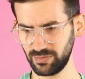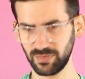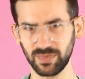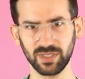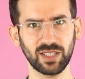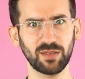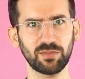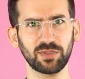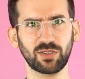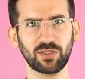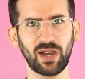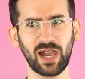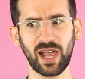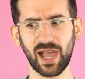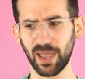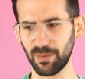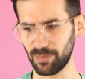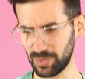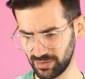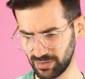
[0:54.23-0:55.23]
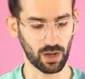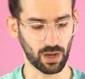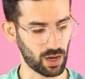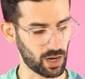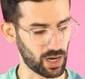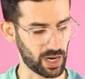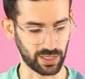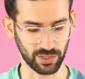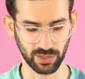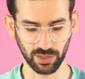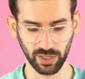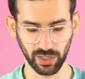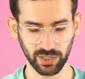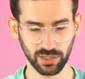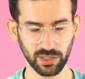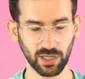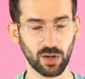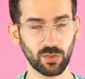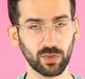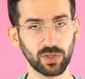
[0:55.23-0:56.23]
Subscribe! Alright, so let's
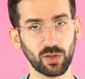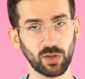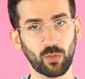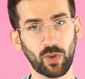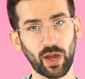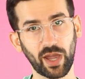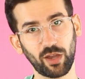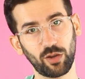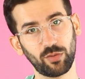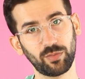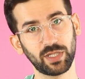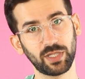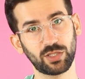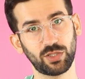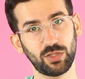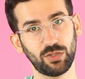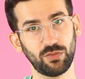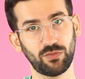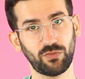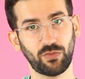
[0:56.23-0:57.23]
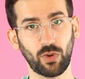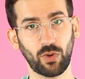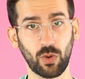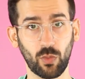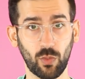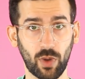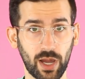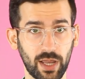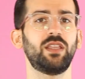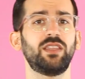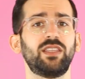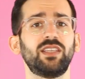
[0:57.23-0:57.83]
start with the YOB-241.